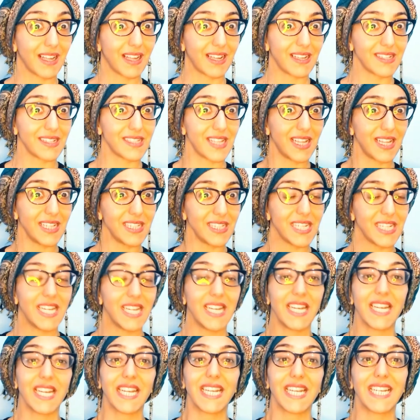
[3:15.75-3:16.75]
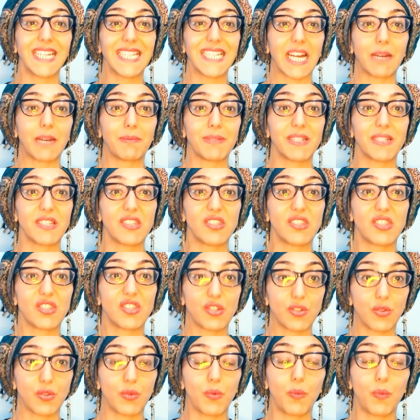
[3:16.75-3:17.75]
Like I said, it happens
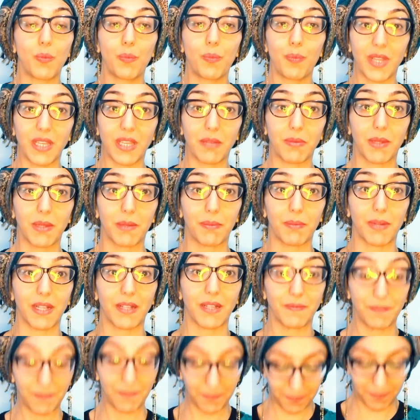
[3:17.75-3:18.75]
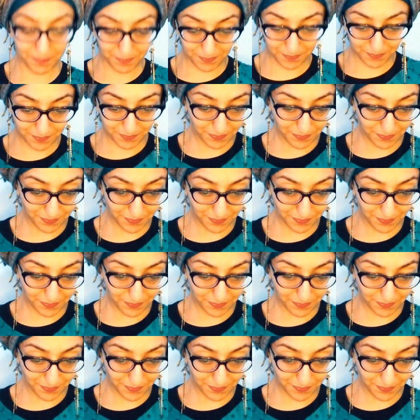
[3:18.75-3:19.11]
to many people. Jim